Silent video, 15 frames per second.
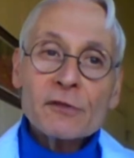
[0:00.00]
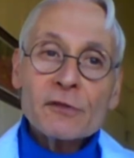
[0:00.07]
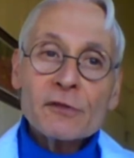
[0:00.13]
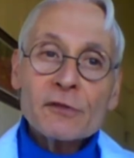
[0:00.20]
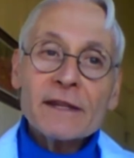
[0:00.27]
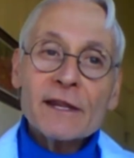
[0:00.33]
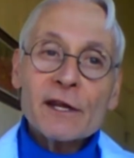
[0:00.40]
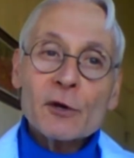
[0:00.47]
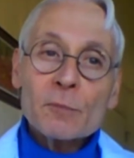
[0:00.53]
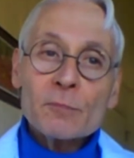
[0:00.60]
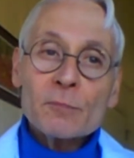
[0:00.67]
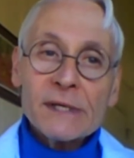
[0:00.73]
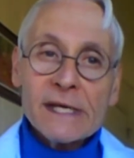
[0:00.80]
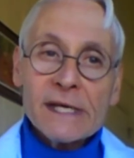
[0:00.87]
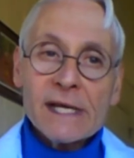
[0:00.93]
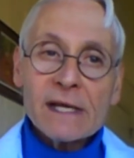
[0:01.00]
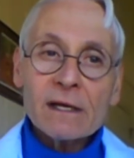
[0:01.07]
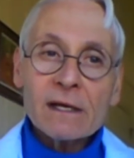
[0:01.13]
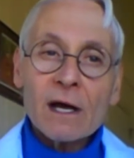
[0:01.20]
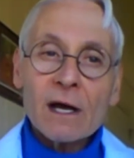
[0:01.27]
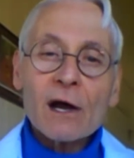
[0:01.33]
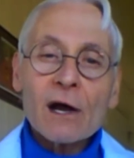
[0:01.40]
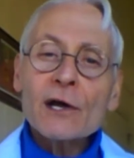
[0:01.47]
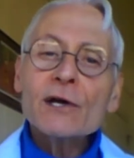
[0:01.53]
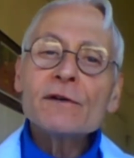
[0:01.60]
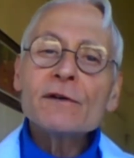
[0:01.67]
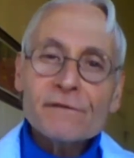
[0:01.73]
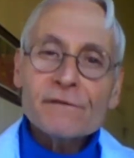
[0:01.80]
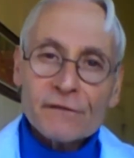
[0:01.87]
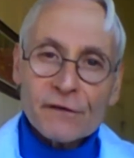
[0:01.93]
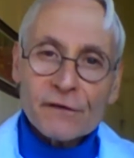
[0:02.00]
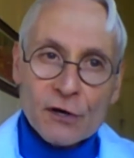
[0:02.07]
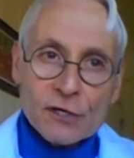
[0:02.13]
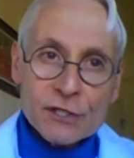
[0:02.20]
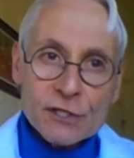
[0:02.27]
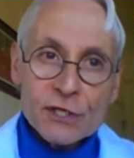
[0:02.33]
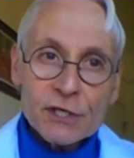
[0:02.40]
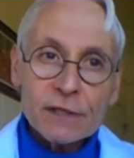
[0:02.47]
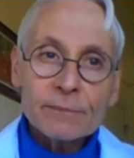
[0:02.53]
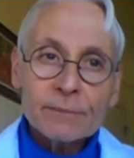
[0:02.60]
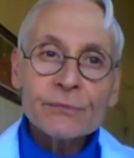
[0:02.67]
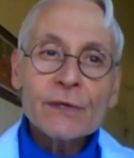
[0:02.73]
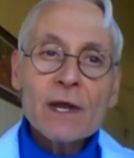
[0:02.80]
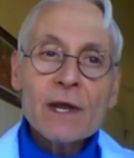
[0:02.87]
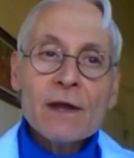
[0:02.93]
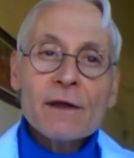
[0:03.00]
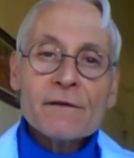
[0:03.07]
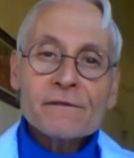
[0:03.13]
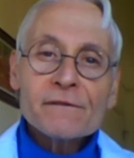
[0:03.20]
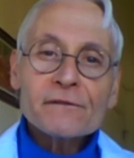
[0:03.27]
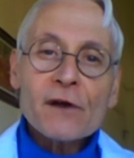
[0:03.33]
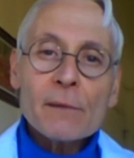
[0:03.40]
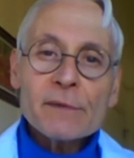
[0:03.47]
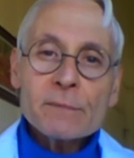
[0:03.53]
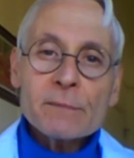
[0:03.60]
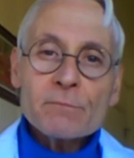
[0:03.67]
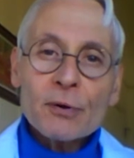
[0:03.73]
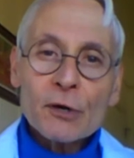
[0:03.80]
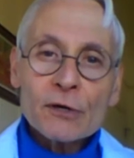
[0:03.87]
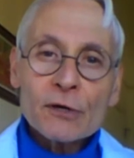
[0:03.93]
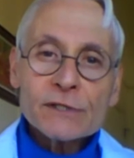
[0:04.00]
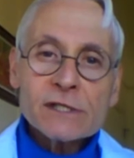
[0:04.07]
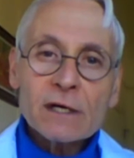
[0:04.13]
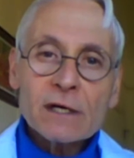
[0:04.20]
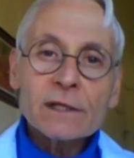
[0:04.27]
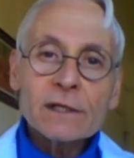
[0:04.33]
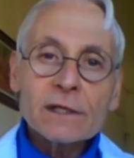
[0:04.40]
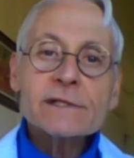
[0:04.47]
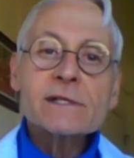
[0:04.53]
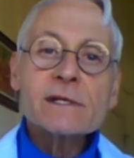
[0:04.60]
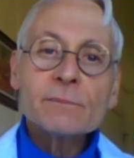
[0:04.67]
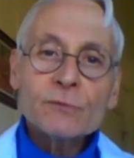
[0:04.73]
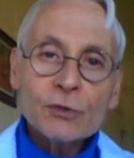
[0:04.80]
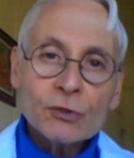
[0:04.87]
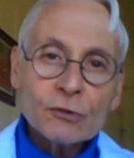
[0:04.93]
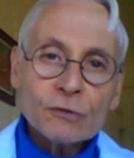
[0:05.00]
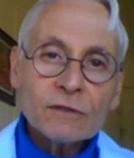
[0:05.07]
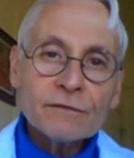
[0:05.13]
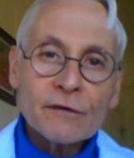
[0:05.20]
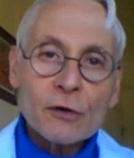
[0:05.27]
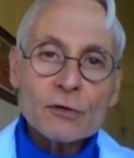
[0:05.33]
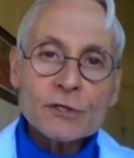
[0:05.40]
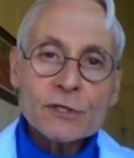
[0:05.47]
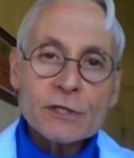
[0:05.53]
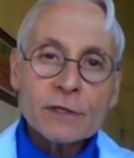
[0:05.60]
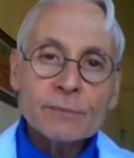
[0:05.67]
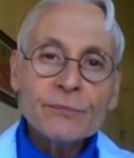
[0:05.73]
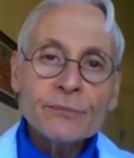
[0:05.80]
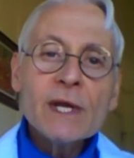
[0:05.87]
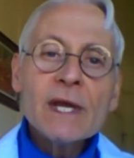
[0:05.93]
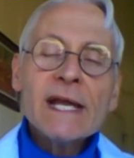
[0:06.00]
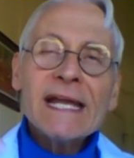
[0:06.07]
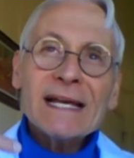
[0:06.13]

rather than there being a conversion from impersonalism to devotion,